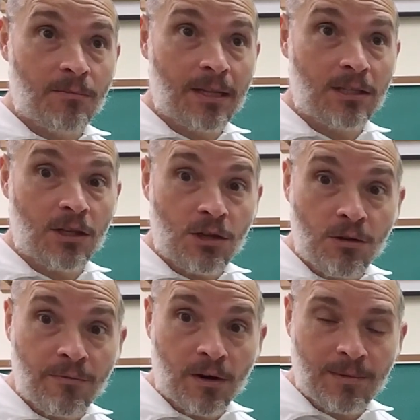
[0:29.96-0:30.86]
new
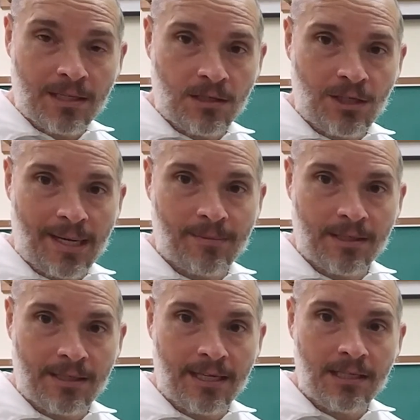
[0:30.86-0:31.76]
verb that's in chapter
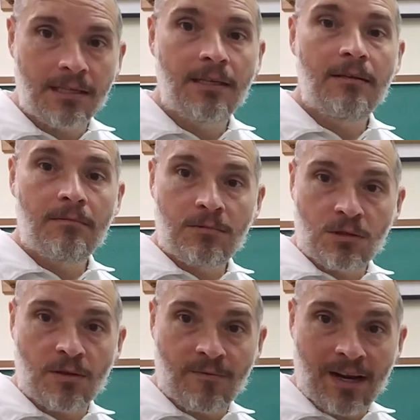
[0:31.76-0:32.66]
6. So
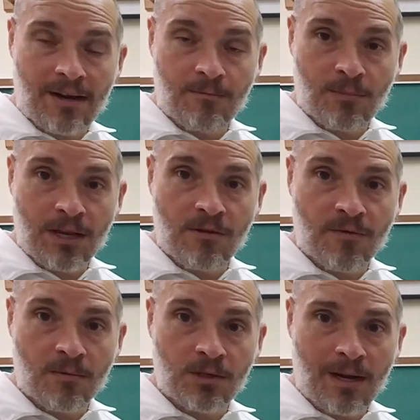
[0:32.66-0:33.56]
the brand new
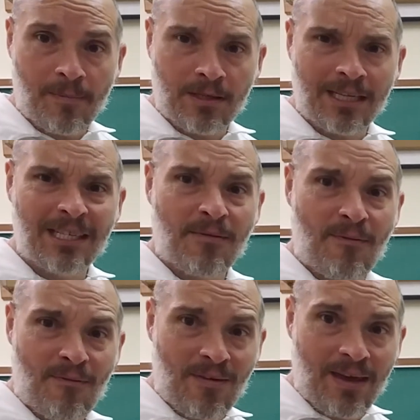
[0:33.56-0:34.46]
verb in chapter 6,
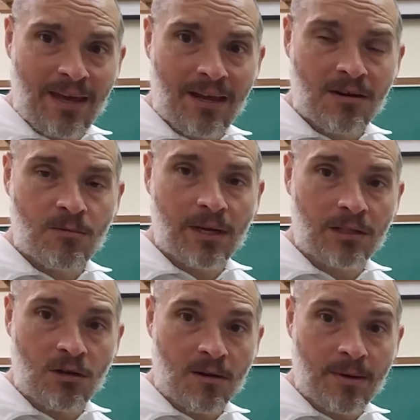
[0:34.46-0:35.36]
faire. We're going to
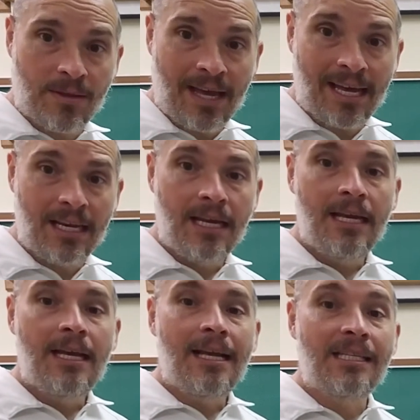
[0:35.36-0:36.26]
talk about that.
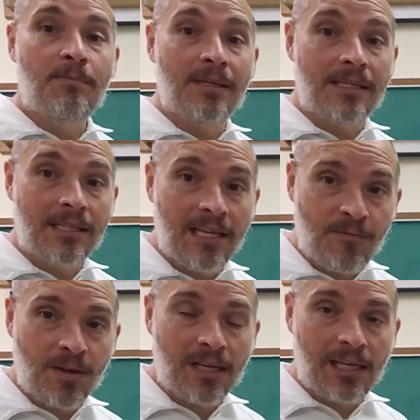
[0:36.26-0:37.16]

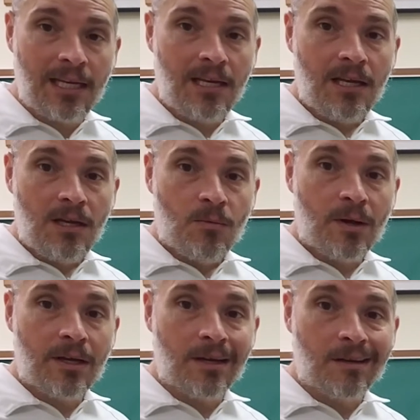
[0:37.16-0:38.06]
Specifically, we're
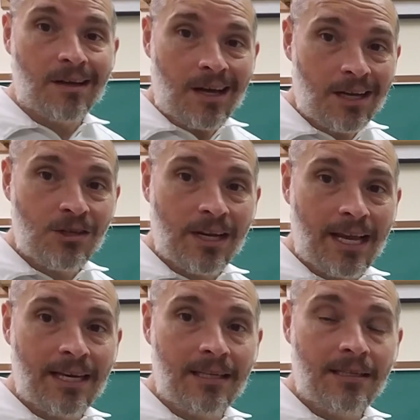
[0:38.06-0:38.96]
going to conjugate
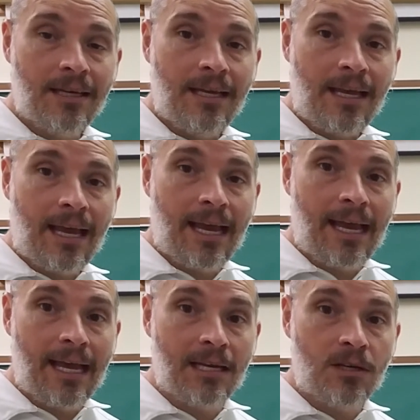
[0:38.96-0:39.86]
it
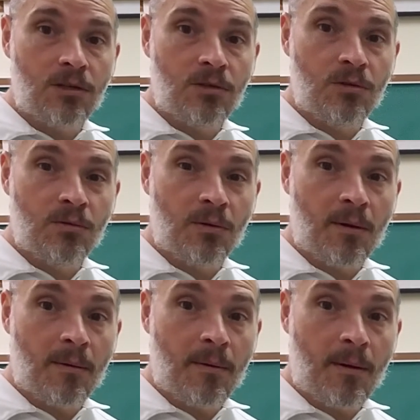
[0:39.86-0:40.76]
and do
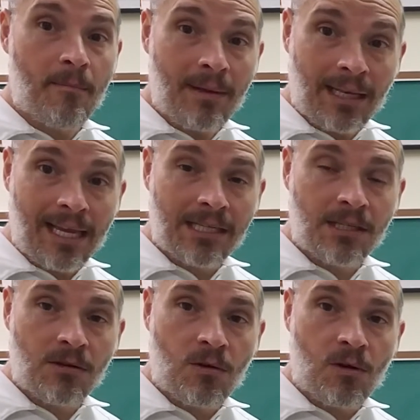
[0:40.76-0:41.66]
a lesson
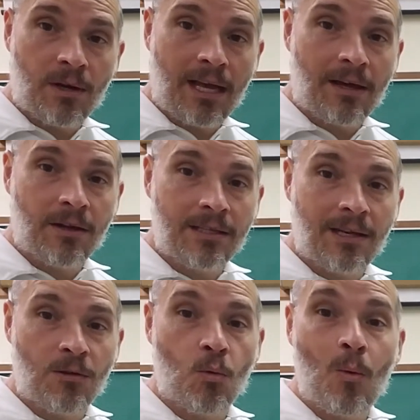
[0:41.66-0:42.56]
on how to tell
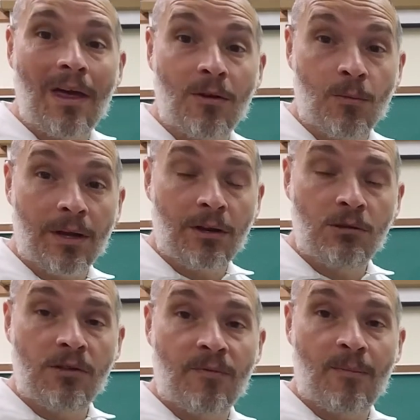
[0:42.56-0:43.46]
the weather. We're going to use the
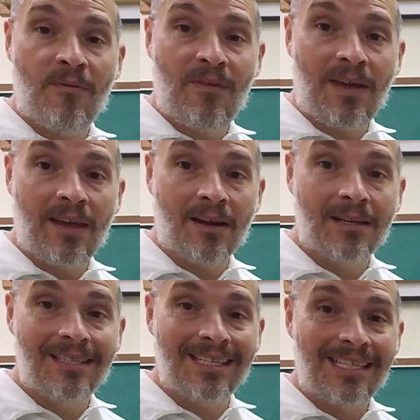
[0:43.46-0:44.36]
verb faire
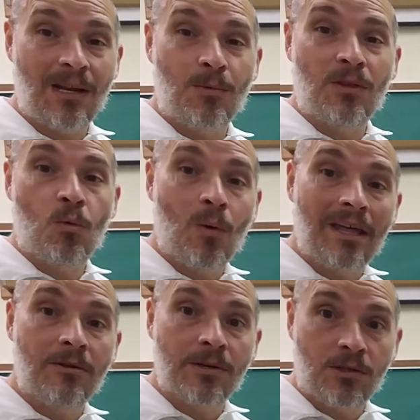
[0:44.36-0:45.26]
to say what the
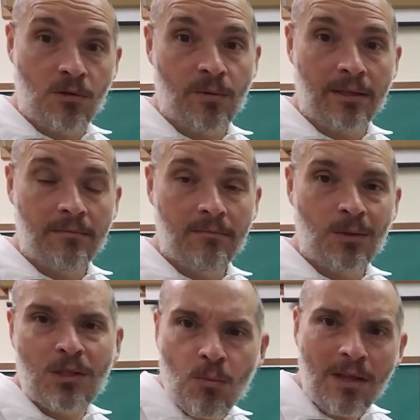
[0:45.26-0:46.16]
weather is doing. What's
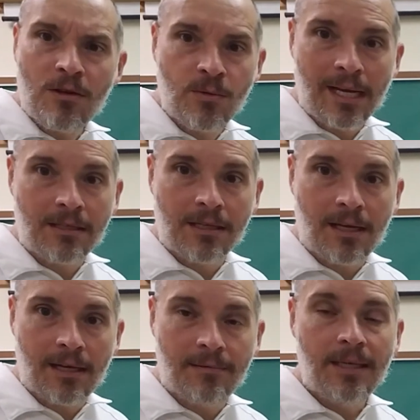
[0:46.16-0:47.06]
the weather doing
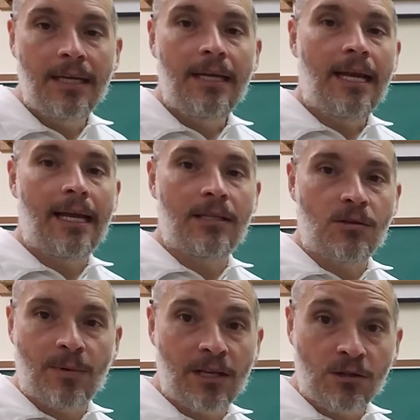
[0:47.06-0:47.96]
outside? And so
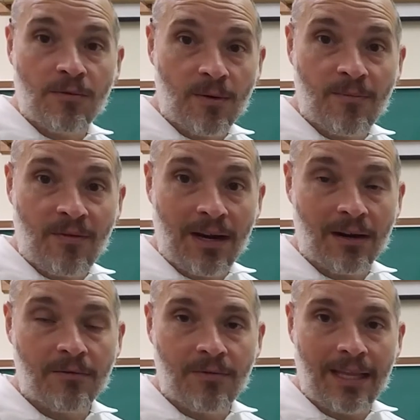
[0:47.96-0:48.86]
we're going to use the verb faire
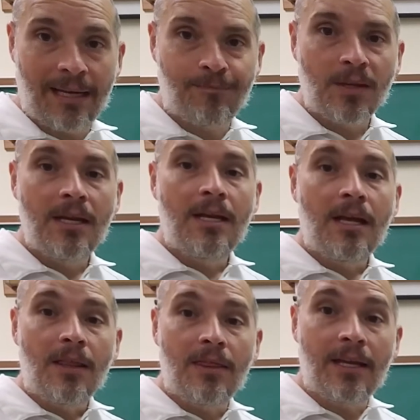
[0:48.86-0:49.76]
for that.
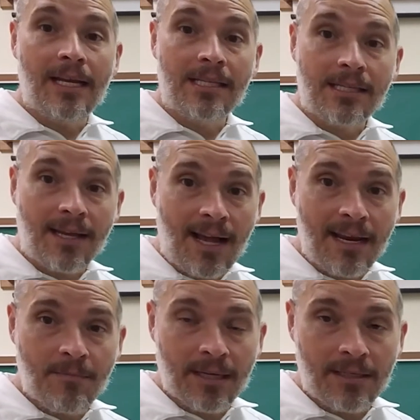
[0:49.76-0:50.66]
The
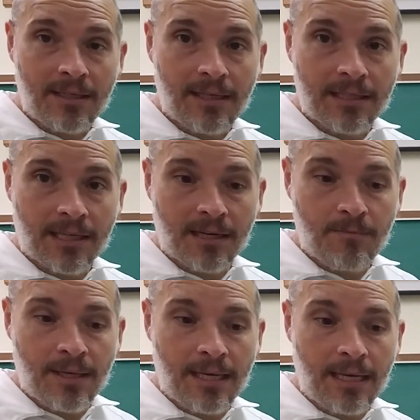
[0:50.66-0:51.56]
assignment is going to
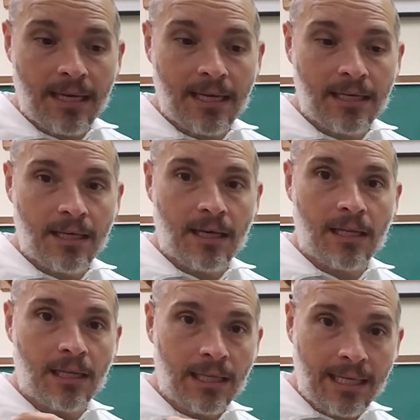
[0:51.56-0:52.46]
be in a
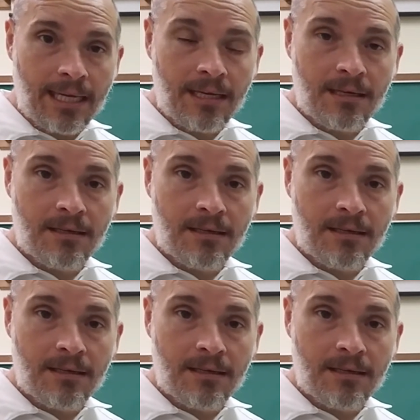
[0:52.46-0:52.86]
link